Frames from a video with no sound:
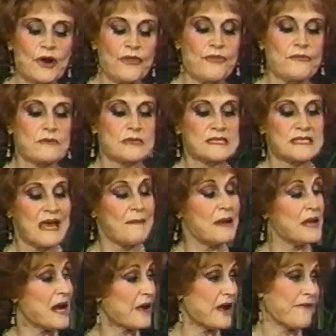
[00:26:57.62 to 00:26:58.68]
to
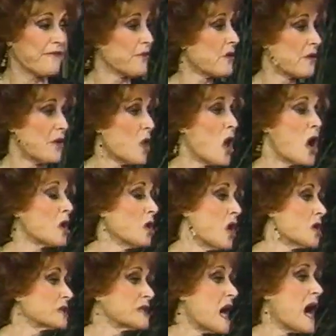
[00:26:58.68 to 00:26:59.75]
seminary for a long,
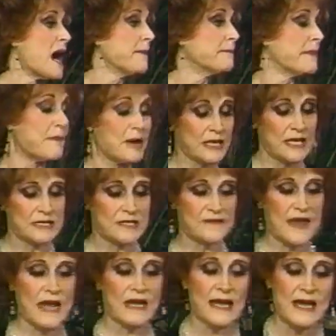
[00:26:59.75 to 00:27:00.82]
long time. I'm going to get to
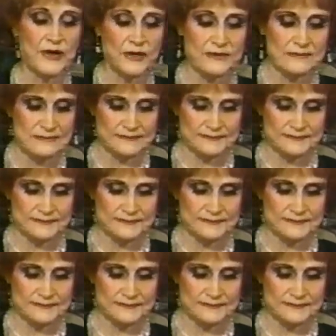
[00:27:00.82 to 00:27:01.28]
that later.